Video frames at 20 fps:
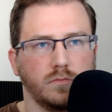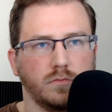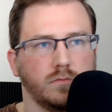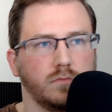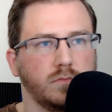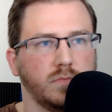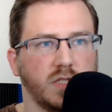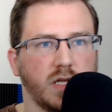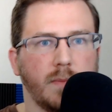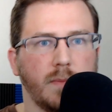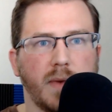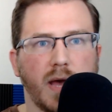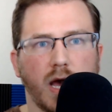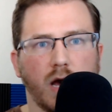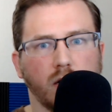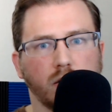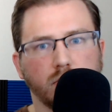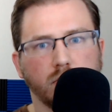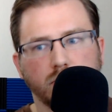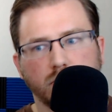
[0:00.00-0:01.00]
Somehow,
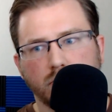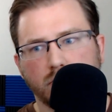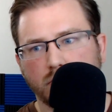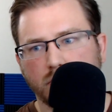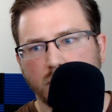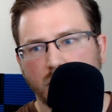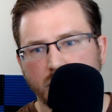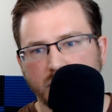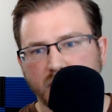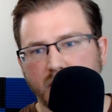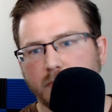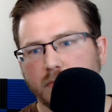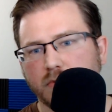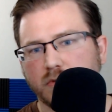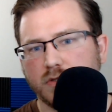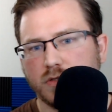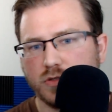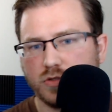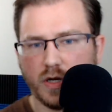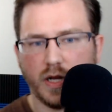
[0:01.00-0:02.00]
he was able
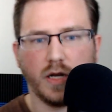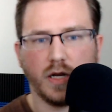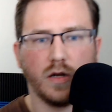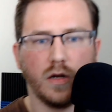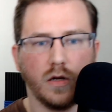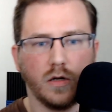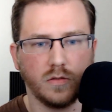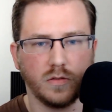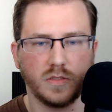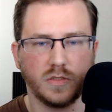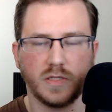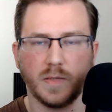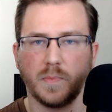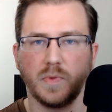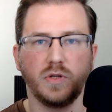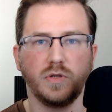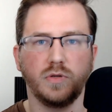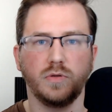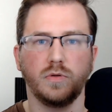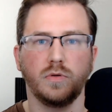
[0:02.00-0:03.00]
to train her. Someone
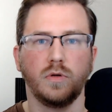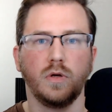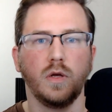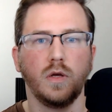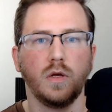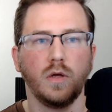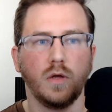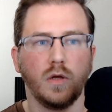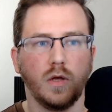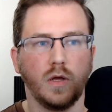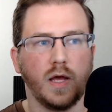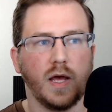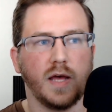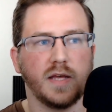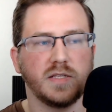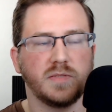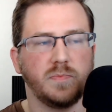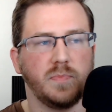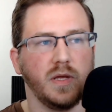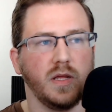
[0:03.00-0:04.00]
who has
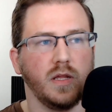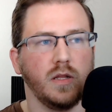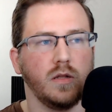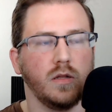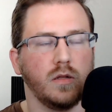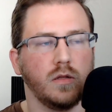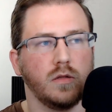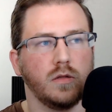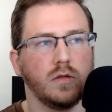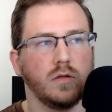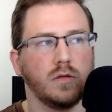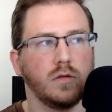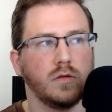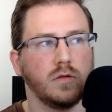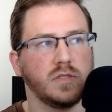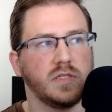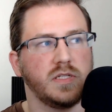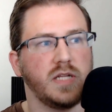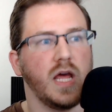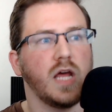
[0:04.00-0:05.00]
been
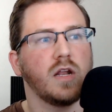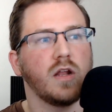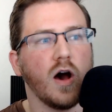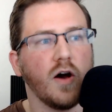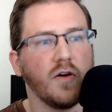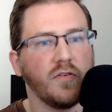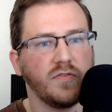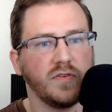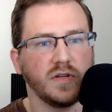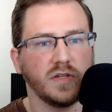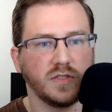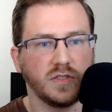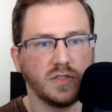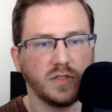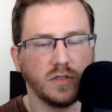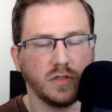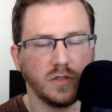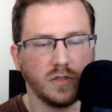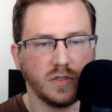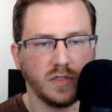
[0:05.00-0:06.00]
standoffish
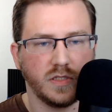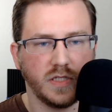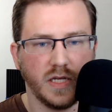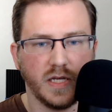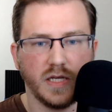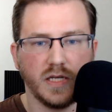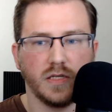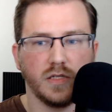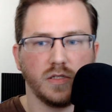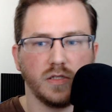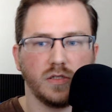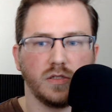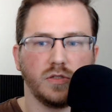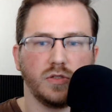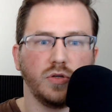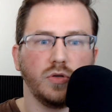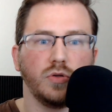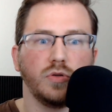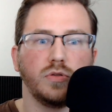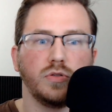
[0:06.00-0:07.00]
to his
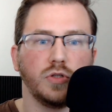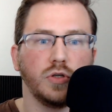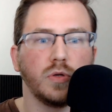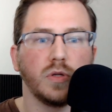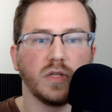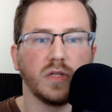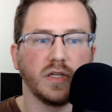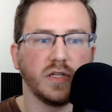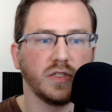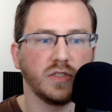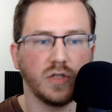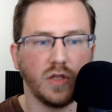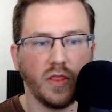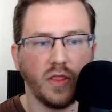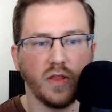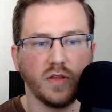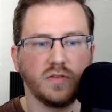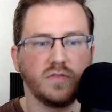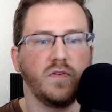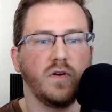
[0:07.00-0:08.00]
tutelage
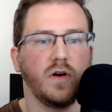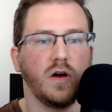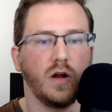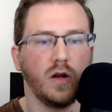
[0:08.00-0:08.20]
thus far.